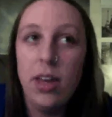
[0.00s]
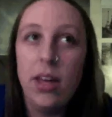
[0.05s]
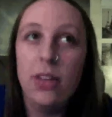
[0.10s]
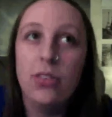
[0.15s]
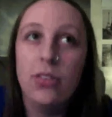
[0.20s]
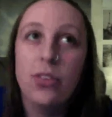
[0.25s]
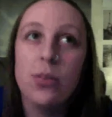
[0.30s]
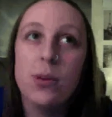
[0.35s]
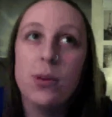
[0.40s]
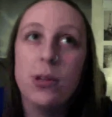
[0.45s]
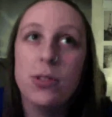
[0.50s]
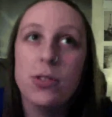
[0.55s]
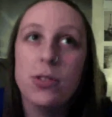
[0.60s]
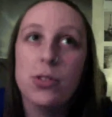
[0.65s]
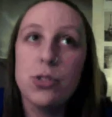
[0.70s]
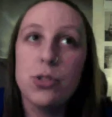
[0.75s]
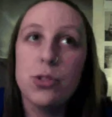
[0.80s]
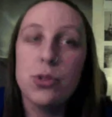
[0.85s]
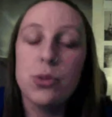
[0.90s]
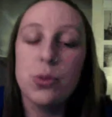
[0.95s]
It's the most
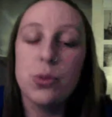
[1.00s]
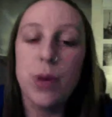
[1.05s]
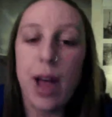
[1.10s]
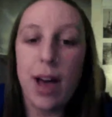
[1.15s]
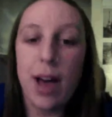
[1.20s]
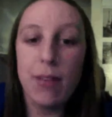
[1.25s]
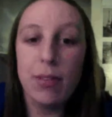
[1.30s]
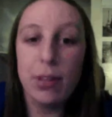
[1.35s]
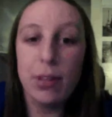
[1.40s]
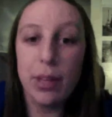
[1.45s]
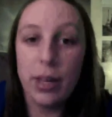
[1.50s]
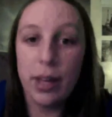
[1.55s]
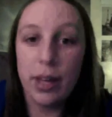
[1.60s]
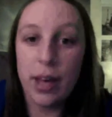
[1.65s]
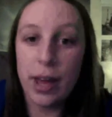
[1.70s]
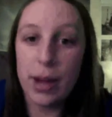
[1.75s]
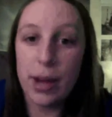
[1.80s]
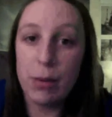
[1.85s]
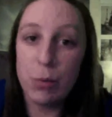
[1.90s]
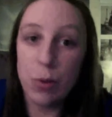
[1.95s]
traveling
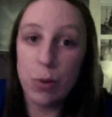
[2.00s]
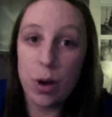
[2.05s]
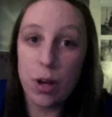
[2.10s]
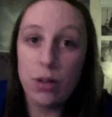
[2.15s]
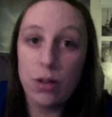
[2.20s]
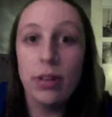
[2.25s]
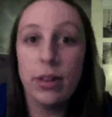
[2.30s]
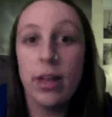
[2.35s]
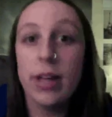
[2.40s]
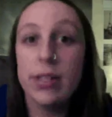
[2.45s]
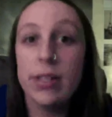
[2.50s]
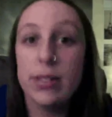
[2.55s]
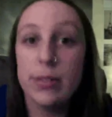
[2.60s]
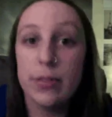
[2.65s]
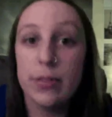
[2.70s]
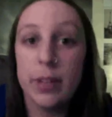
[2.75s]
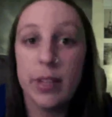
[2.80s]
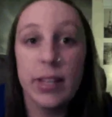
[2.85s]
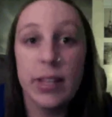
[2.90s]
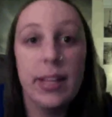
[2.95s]
kind of
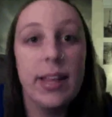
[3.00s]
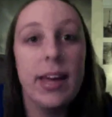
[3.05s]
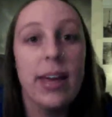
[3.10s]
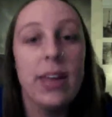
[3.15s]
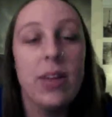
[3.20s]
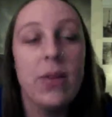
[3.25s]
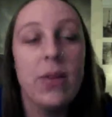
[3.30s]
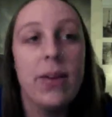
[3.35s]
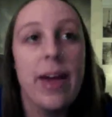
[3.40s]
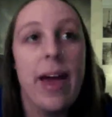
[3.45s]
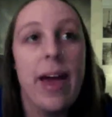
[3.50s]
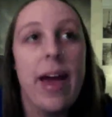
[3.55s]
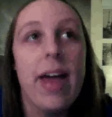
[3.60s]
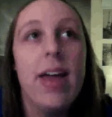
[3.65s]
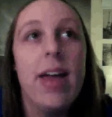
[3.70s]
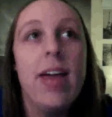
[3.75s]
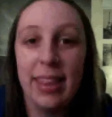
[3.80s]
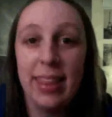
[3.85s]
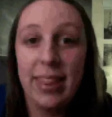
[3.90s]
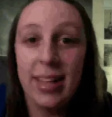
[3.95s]
wanderlust feeling that you get.
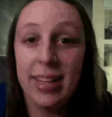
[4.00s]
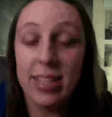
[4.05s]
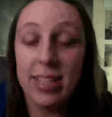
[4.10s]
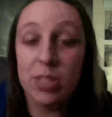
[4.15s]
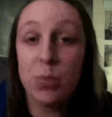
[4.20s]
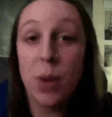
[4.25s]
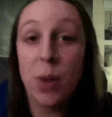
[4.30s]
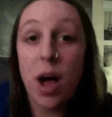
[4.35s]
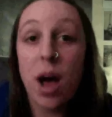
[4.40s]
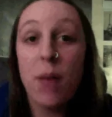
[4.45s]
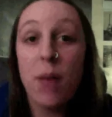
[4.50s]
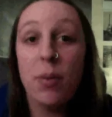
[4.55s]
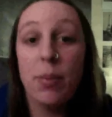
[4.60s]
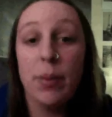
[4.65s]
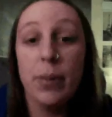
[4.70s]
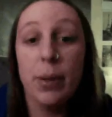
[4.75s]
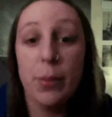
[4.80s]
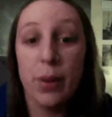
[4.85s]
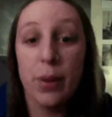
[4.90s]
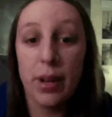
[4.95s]
I think that's
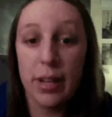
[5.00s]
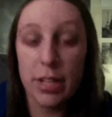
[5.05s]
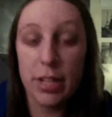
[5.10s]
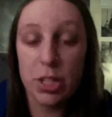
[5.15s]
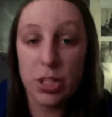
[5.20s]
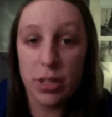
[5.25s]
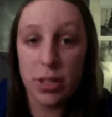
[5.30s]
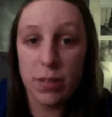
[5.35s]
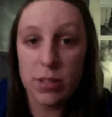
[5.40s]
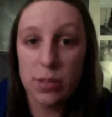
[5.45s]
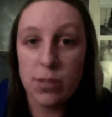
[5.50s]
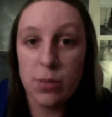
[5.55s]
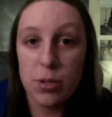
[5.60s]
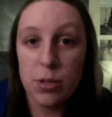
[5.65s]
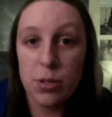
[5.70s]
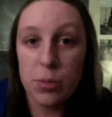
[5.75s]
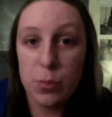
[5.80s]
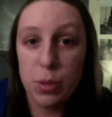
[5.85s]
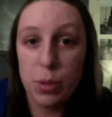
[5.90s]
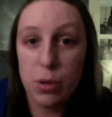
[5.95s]
probably where he achieves the
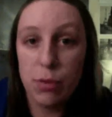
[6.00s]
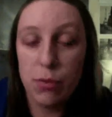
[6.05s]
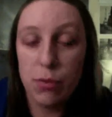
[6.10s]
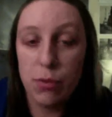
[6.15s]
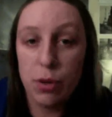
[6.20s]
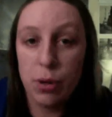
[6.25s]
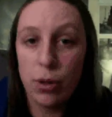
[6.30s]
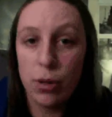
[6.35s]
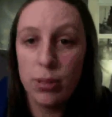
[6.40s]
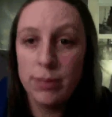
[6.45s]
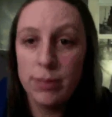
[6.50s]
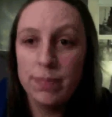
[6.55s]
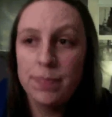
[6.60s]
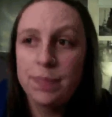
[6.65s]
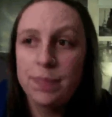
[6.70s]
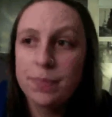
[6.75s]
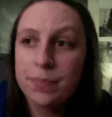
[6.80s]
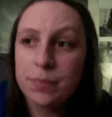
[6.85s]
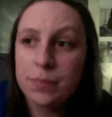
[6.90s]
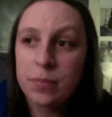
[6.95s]
most beautiful
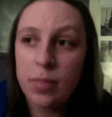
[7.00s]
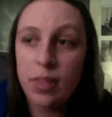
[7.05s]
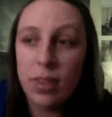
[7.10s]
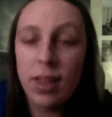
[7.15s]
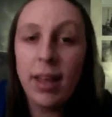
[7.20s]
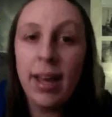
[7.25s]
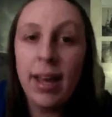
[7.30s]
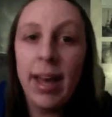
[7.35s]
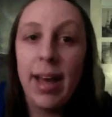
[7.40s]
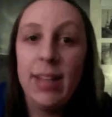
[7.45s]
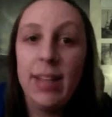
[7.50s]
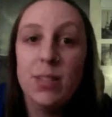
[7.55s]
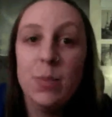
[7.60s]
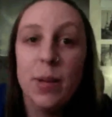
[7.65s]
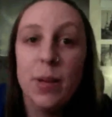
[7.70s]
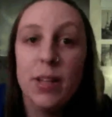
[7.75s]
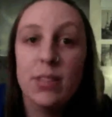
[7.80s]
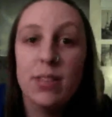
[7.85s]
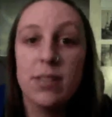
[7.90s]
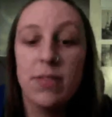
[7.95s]

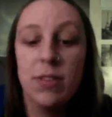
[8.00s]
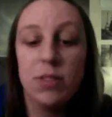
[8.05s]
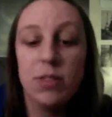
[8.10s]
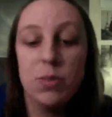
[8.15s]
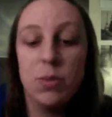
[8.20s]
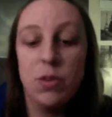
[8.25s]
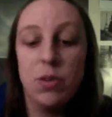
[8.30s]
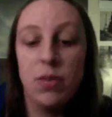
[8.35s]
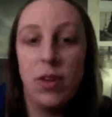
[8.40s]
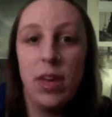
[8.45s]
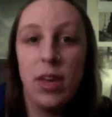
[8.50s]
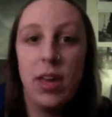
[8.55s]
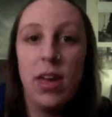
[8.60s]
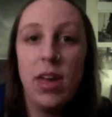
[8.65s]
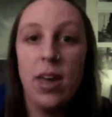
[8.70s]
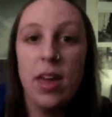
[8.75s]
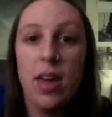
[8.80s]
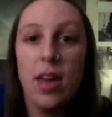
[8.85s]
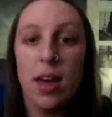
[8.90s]
aspects of this movie.